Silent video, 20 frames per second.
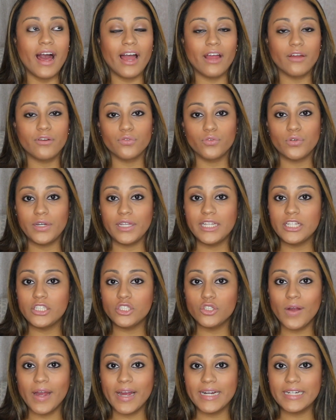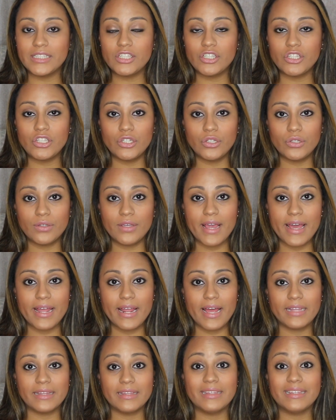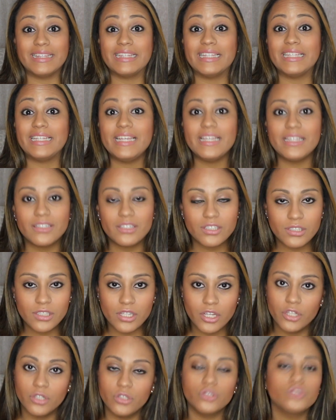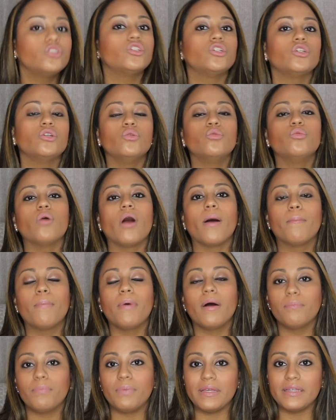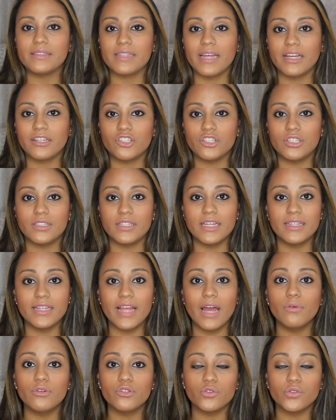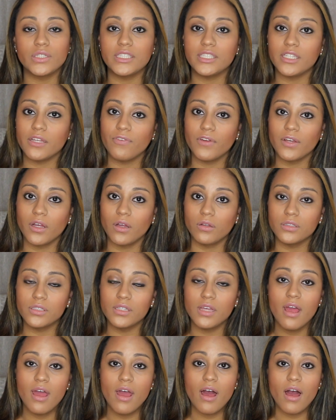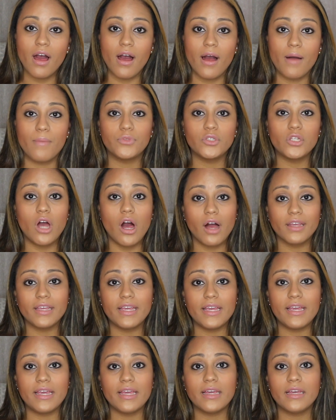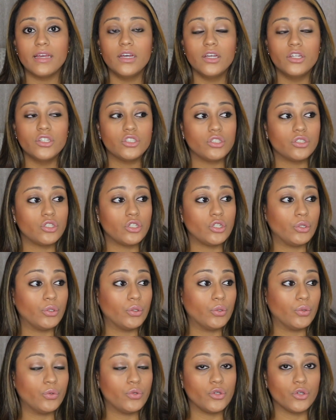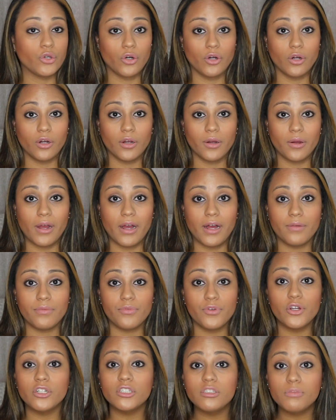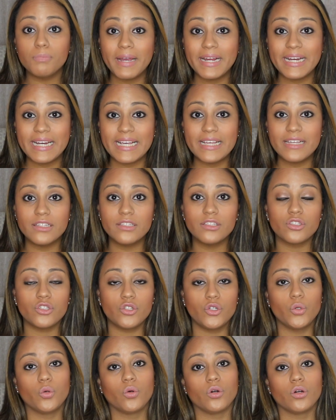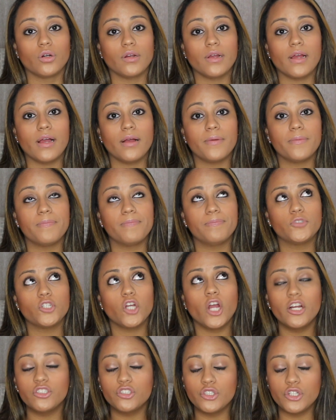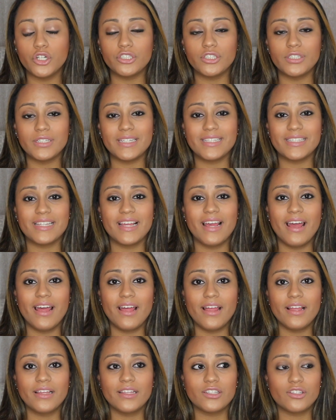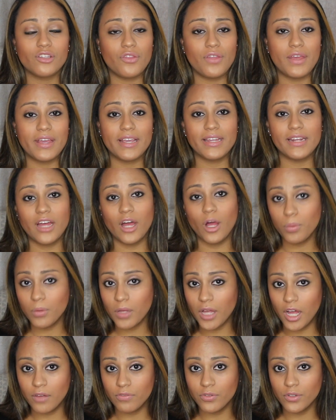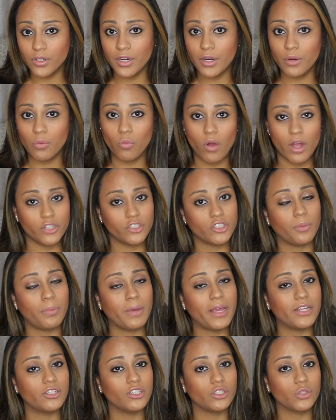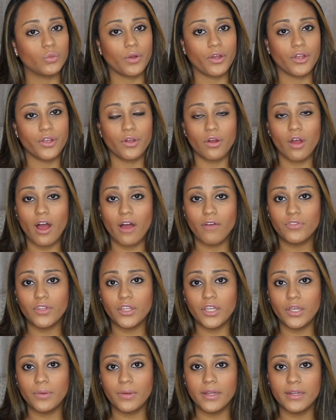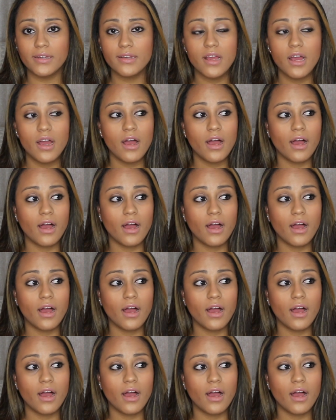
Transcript: I really tried to get at least 2 pumping sessions, and that was really difficult. Talking to your nurse buddies, your charge nurses, so they can help cover and watch your patients while you're off the unit